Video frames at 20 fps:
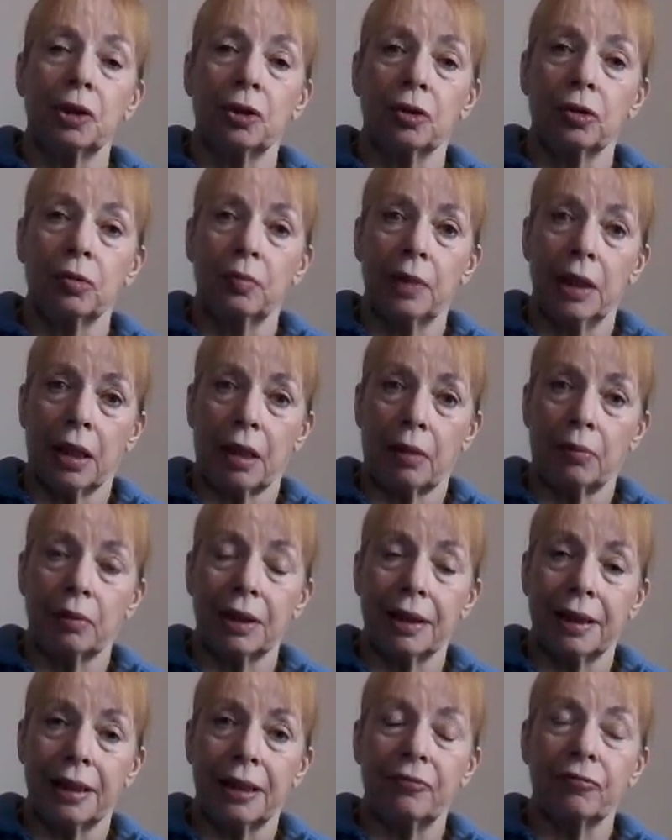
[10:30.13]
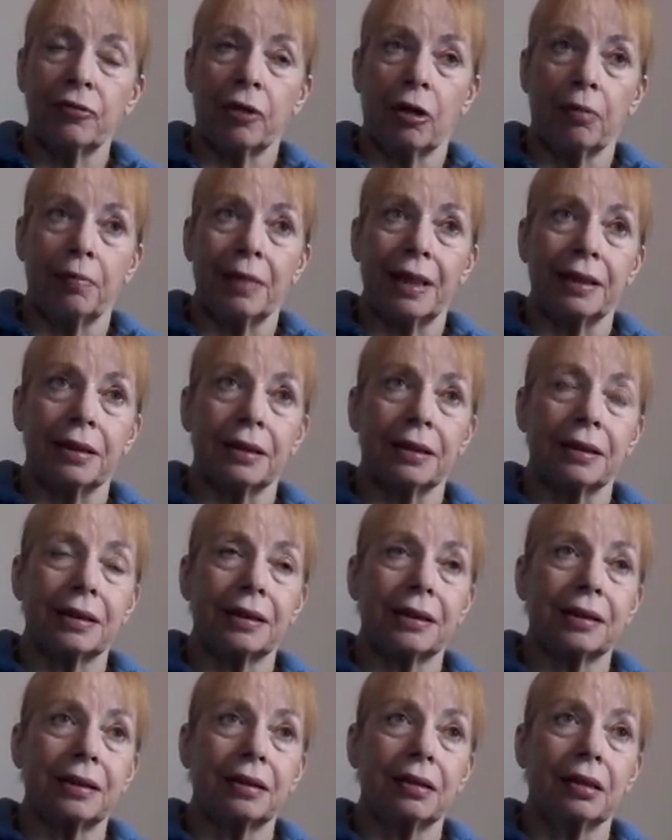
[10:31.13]
normally I will leave
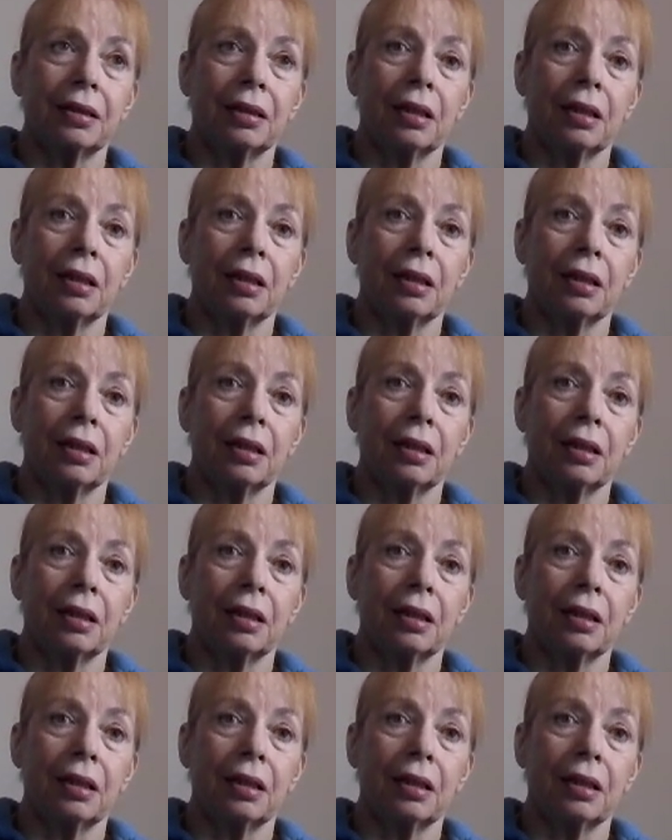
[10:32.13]
comments.